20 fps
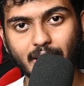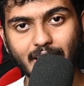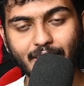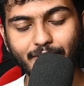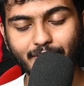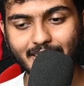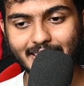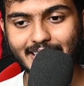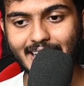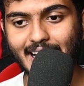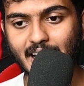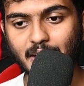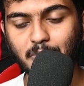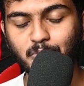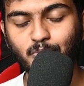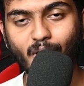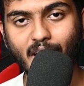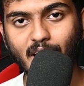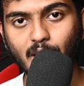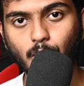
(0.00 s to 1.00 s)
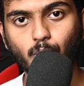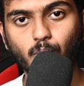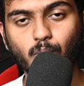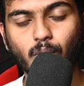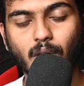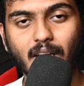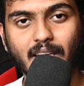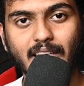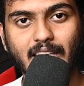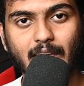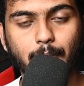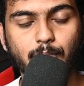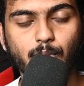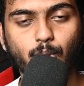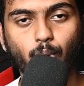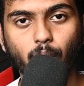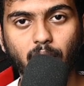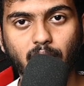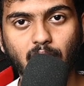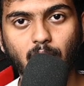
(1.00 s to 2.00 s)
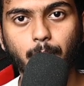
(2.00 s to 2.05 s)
Even that value keeps going